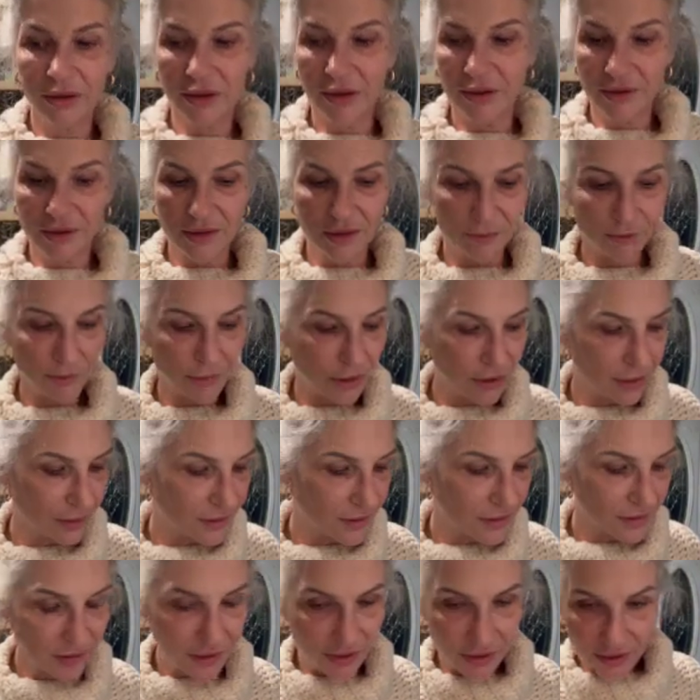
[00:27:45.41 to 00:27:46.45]
and some
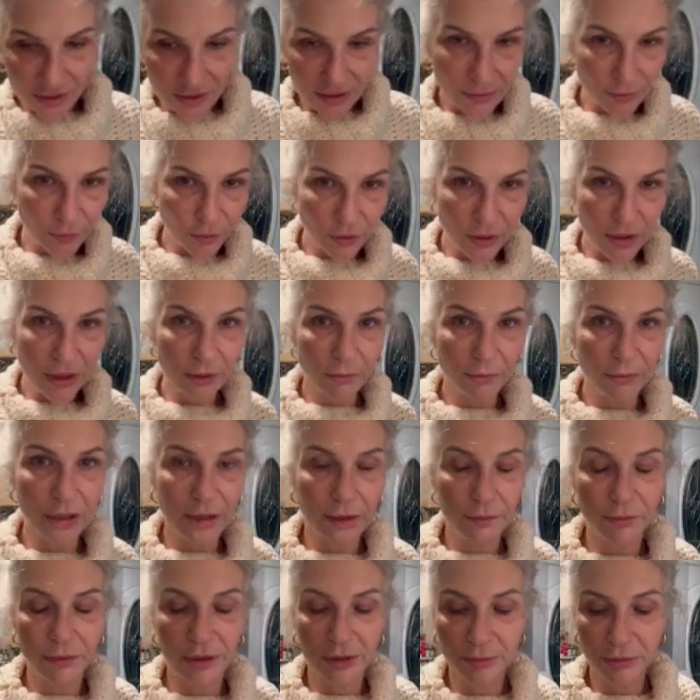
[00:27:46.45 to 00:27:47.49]
parsley and some cracked
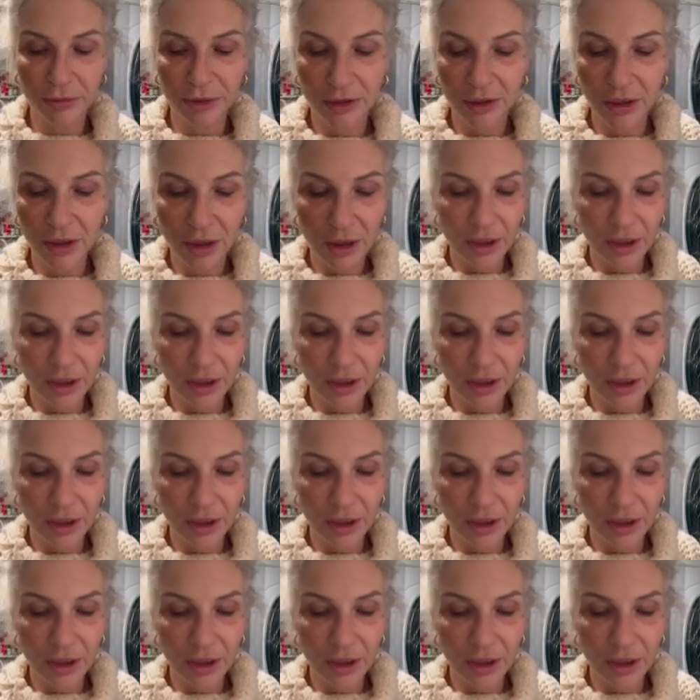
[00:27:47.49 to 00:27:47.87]
black pepper.